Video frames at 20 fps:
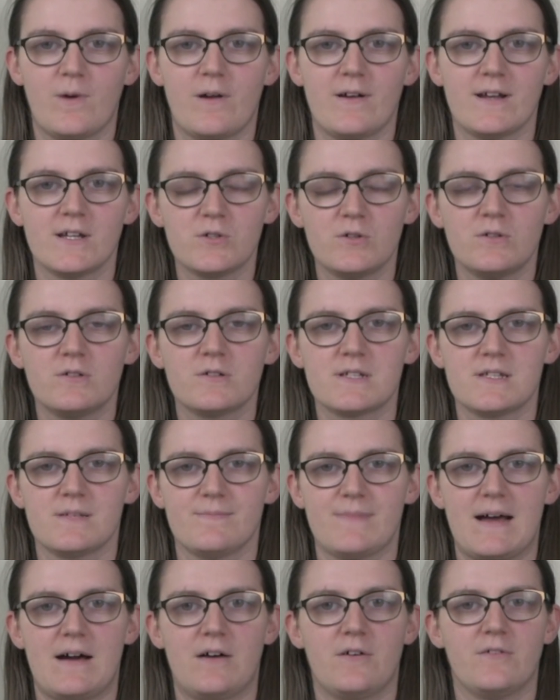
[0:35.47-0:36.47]
where it talks
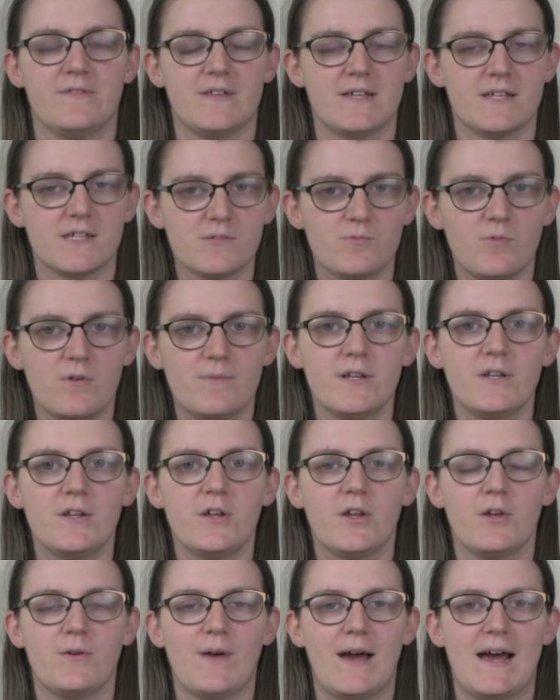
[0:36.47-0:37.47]
about this woman
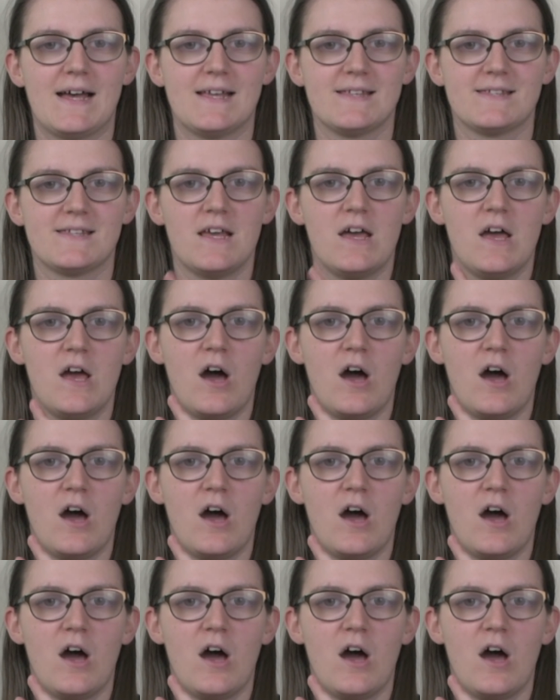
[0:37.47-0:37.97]
who has